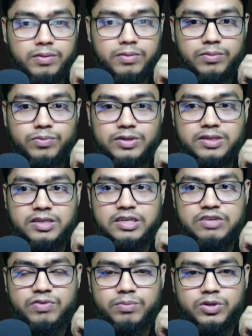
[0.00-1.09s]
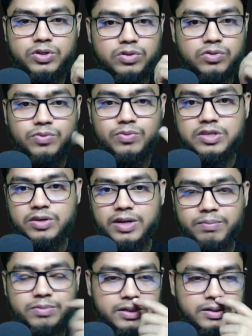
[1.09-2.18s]
recent information, the recent
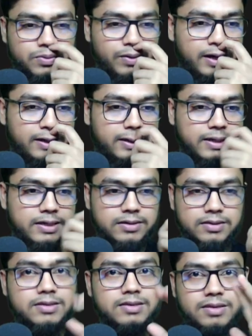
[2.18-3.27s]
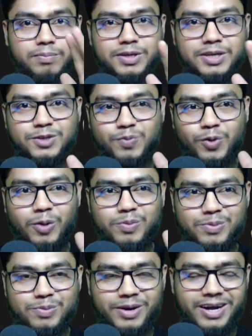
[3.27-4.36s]
update, right? So this is the biggest
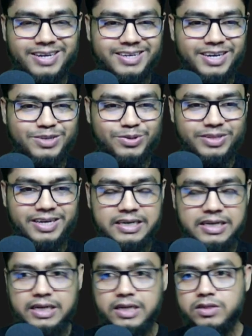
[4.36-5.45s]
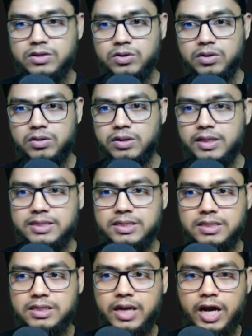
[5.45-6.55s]
problem, right? I know that. So let's
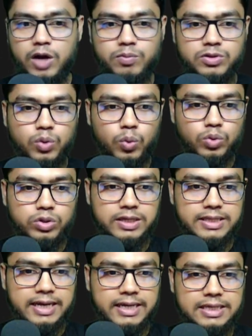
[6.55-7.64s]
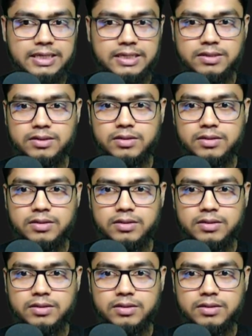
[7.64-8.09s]
see how much older that is.